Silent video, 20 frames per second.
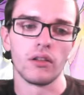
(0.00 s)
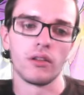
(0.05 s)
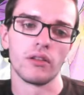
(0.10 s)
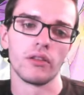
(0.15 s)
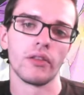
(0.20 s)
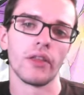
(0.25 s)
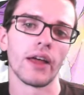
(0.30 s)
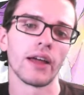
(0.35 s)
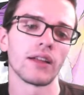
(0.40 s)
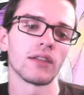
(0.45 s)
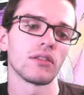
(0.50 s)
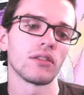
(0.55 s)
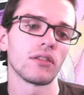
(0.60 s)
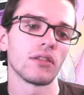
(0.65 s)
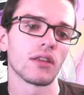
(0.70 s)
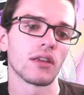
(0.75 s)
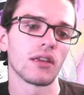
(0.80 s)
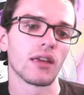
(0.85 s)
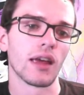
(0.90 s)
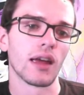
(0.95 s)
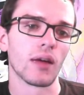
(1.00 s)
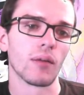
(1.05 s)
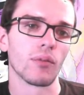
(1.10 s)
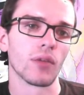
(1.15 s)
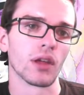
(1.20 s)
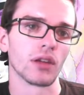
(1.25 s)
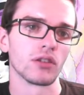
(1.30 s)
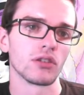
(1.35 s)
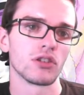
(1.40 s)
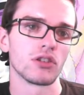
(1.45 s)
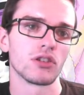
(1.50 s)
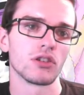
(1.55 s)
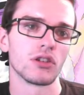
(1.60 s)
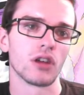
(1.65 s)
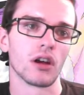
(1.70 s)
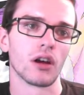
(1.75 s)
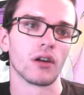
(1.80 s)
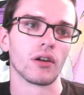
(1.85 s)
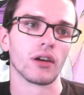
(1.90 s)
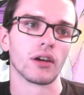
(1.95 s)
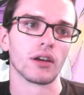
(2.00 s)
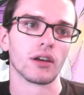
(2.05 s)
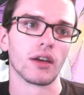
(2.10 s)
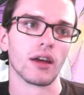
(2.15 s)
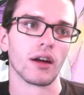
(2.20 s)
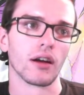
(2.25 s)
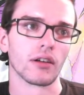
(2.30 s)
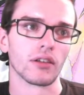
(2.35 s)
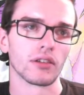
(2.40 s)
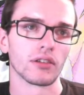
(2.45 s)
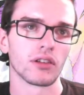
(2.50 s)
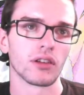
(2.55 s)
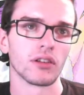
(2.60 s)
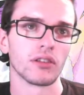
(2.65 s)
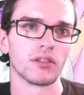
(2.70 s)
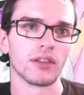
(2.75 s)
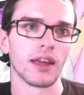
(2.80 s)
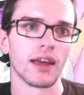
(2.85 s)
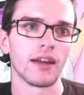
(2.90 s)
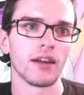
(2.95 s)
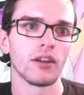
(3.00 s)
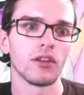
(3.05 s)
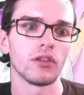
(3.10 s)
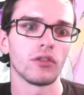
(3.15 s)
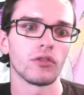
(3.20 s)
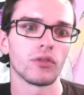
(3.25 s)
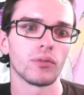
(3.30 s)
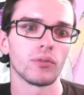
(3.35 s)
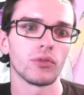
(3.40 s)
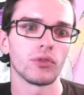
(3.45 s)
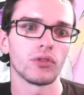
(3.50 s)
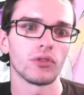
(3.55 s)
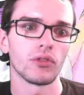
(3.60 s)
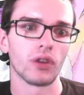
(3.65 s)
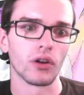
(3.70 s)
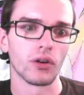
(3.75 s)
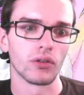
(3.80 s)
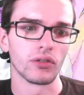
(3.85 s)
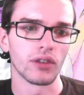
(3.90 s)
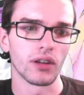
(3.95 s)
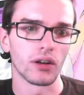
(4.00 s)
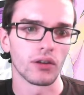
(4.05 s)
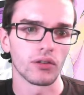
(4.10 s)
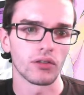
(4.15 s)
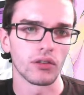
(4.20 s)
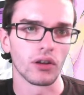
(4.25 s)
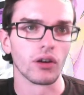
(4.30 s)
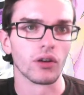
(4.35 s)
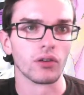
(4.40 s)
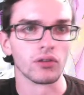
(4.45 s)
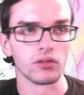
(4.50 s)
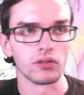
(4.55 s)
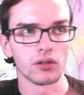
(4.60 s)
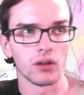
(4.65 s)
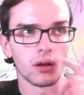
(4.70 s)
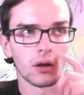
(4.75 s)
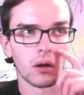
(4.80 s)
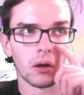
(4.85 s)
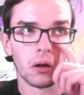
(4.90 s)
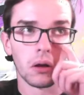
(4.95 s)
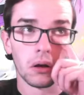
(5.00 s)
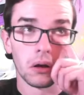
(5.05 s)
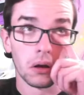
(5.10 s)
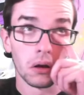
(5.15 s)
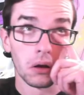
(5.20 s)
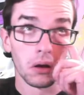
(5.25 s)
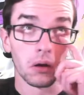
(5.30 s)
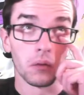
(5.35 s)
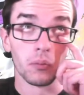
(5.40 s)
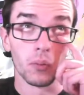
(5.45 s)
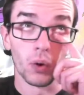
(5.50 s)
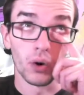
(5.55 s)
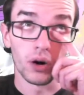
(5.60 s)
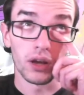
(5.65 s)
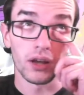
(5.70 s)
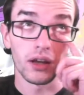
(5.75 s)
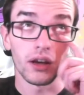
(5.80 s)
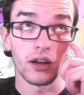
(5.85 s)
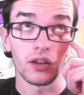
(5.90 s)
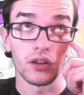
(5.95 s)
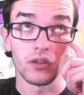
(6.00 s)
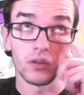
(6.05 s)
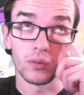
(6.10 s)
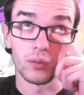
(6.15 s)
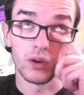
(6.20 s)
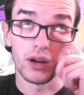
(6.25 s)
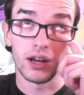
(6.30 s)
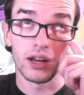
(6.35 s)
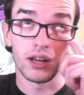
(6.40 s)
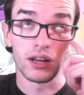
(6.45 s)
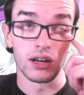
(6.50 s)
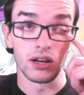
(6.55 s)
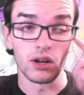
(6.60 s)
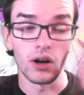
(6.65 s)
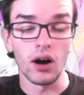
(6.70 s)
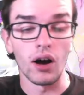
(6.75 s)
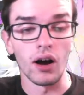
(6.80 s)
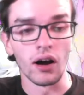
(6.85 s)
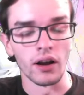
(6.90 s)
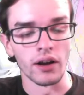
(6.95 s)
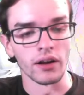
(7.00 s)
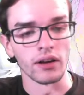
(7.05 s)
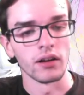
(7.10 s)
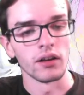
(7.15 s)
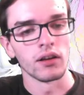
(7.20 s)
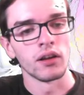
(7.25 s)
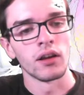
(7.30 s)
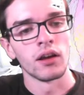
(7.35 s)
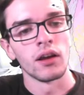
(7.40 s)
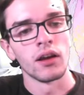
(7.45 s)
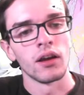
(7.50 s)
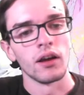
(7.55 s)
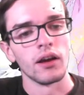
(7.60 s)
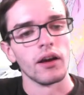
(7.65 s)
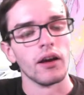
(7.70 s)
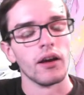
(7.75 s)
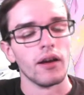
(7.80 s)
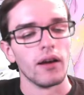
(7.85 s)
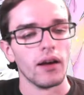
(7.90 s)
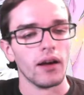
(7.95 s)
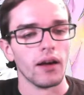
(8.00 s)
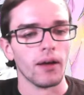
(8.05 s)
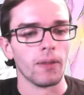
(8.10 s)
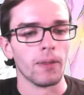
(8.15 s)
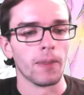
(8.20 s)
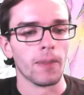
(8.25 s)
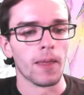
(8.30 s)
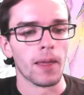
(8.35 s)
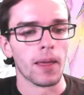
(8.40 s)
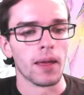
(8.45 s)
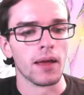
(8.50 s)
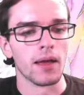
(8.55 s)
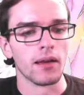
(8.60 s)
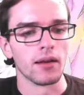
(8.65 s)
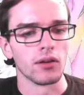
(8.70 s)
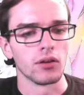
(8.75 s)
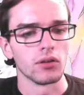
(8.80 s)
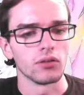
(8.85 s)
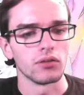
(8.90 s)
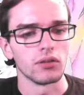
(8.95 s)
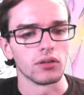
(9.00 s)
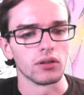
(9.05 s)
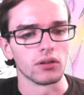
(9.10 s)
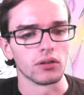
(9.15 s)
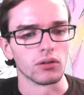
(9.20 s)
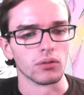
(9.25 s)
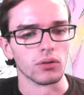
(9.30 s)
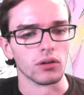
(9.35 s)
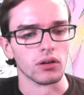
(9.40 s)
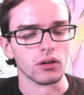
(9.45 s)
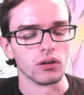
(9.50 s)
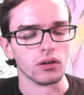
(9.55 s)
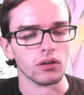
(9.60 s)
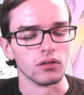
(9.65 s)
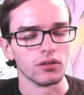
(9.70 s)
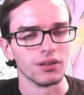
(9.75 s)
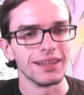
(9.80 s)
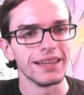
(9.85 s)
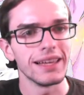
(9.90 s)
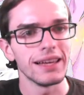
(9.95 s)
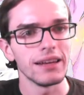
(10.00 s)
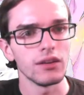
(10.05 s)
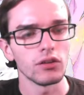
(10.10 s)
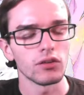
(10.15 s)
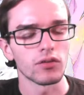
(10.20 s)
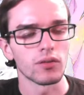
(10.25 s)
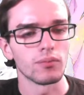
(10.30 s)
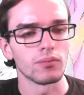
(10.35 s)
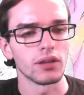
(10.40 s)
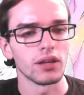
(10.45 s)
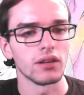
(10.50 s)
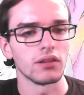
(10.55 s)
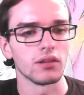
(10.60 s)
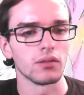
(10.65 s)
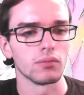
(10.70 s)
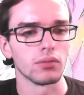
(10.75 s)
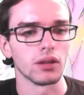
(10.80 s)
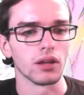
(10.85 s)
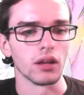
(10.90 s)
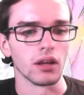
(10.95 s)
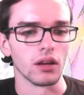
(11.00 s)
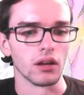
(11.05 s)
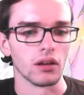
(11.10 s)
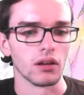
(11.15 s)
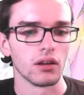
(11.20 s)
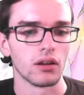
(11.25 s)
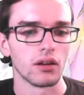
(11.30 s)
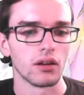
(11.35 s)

that's the game that's sharing characters, because Tana is from Sacred Stones, Mordecai is from Radiant Dawn, and then who's the other one? Lynn is from Blazing Blade.